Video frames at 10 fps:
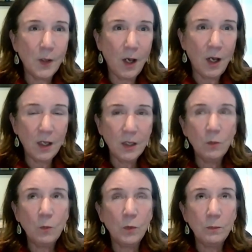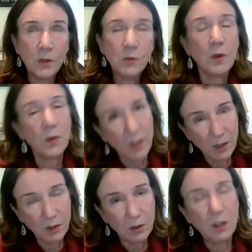I would much rather
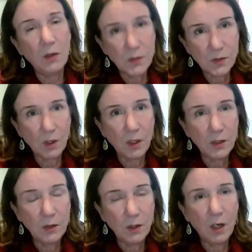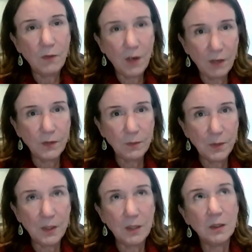err on the side of having
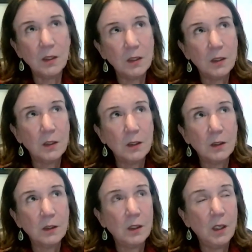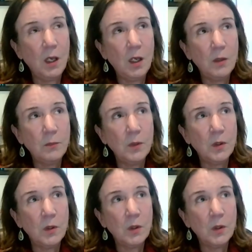been um,